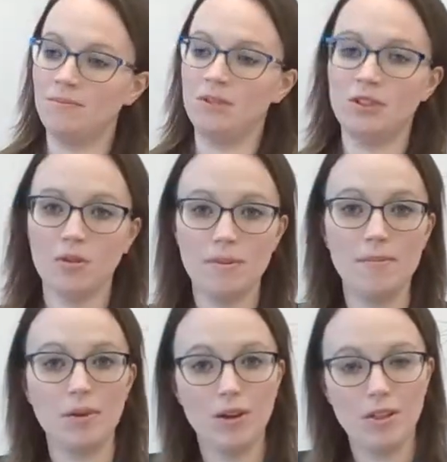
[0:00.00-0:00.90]
So
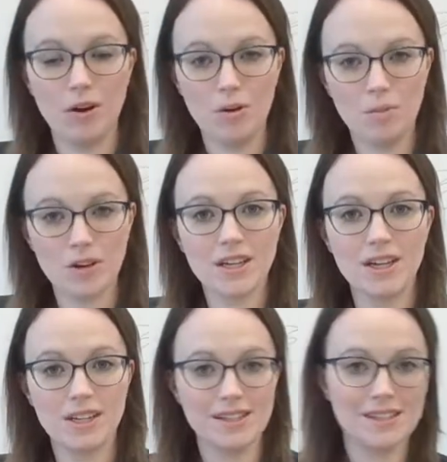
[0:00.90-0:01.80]
remember, the homework,
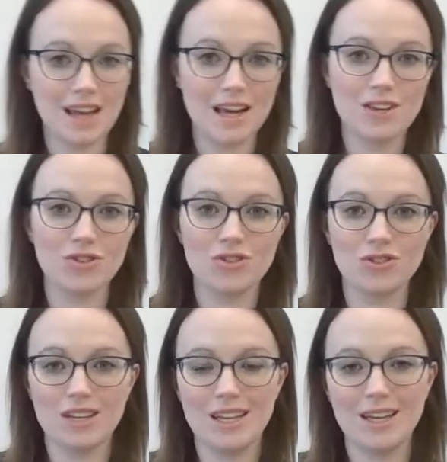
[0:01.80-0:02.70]
saying your
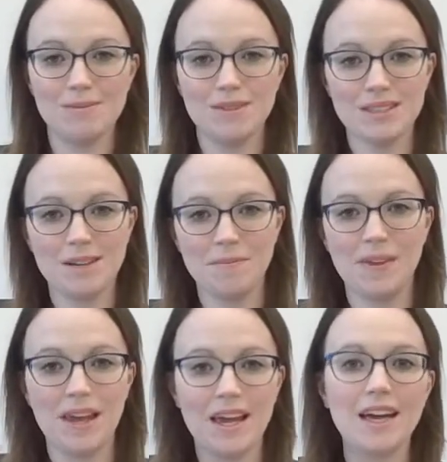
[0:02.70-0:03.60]
string names
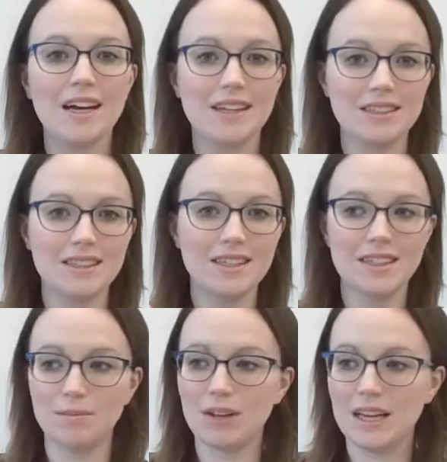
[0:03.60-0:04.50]
and
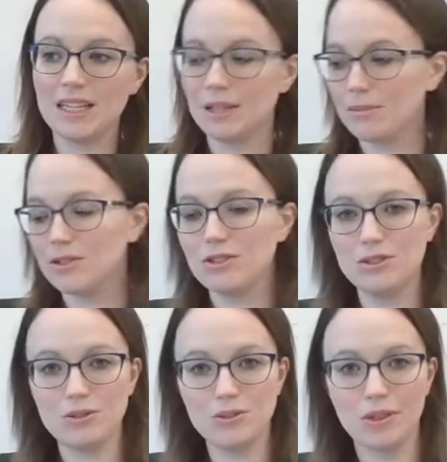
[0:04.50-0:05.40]
playing numbers
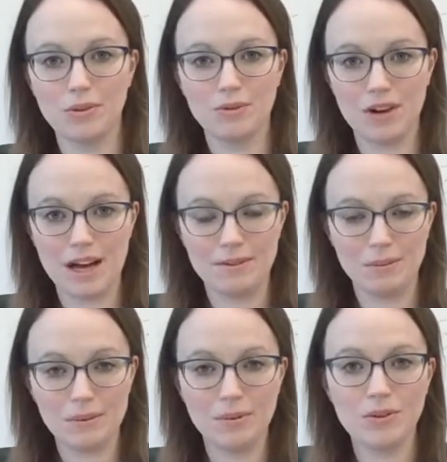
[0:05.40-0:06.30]
2 through 5. And
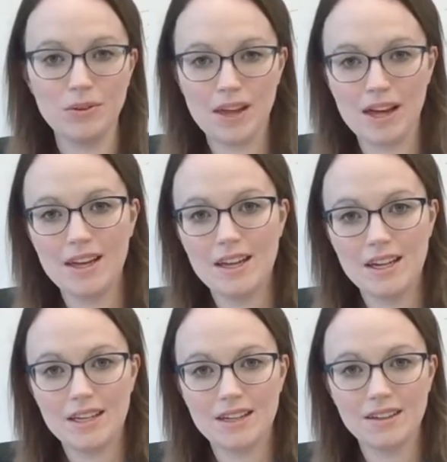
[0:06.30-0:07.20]
we will do that
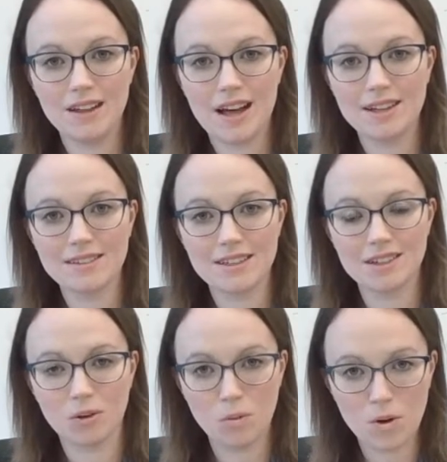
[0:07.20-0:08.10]
in class as
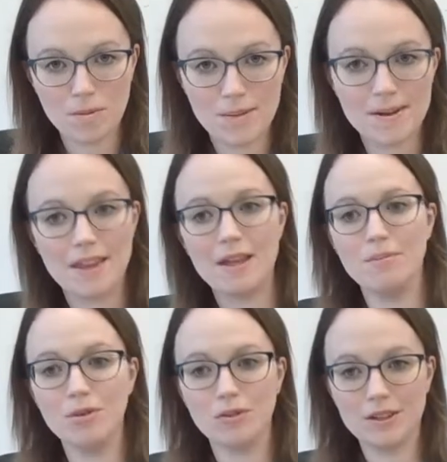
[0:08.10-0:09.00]
our warm-up and then
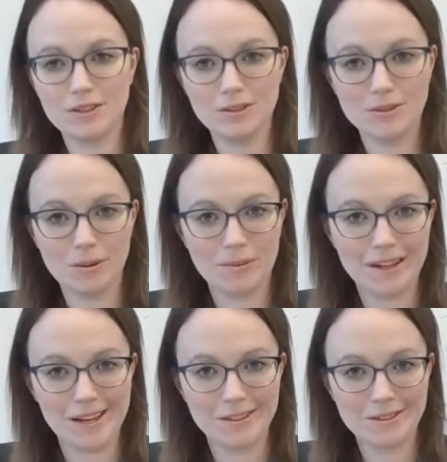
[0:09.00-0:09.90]
move on to
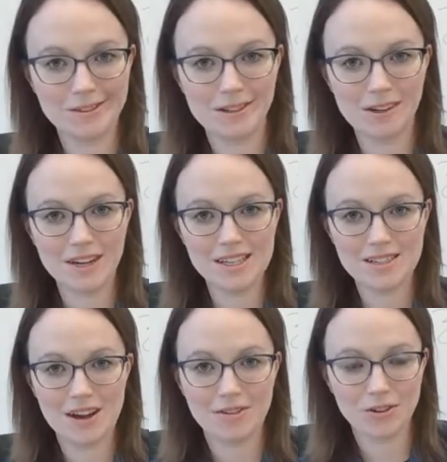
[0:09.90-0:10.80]
something else. All right,
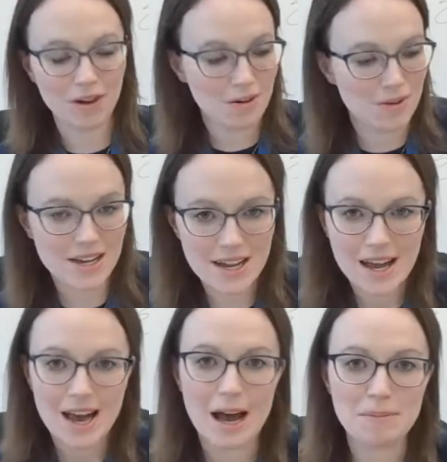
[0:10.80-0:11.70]
so have a great week.
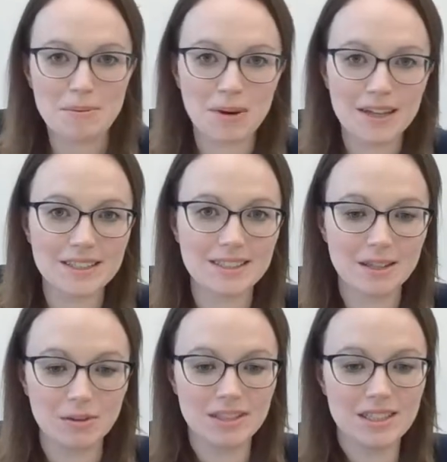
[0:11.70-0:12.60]
Happy practicing,
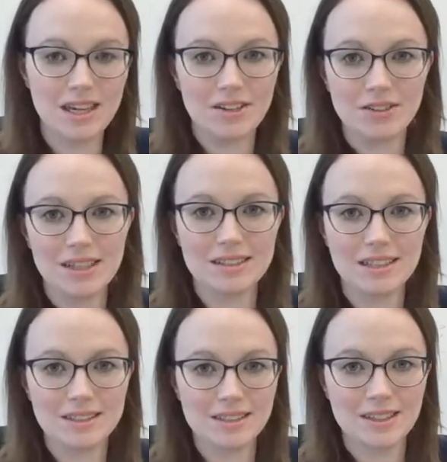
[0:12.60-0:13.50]
and we'll see you at your next
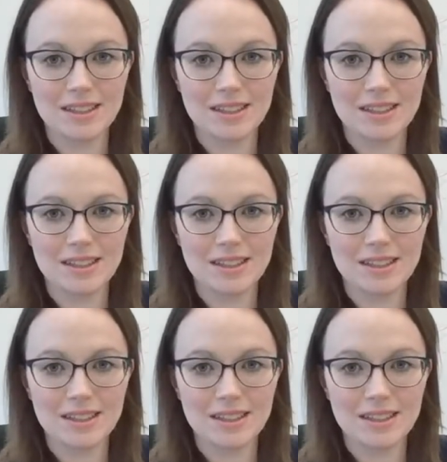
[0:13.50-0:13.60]
lesson.